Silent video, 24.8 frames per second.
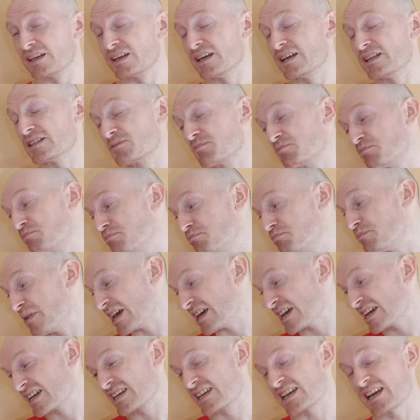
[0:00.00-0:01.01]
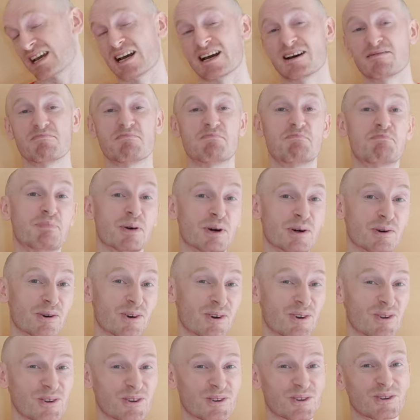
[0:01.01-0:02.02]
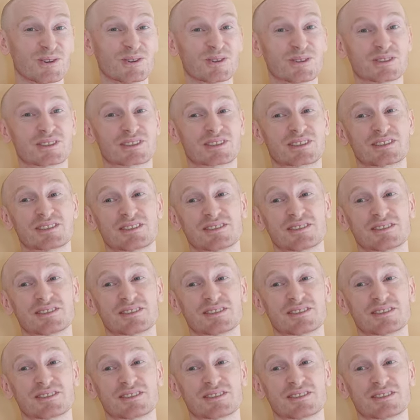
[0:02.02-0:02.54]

It's big and bold,